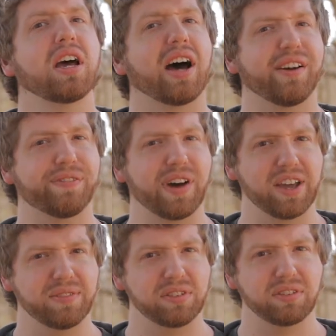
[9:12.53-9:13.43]
high
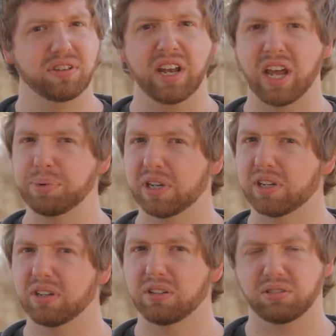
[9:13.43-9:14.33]
fives and
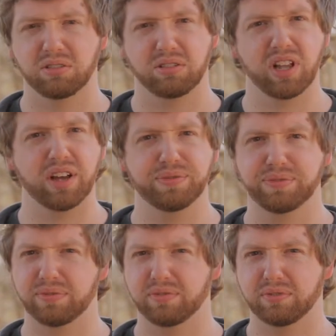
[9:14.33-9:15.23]
epic
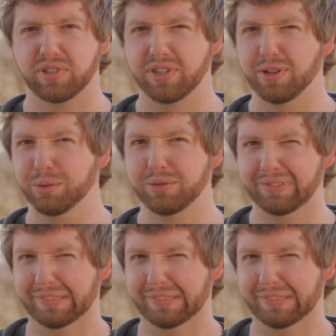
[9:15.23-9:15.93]
love to you.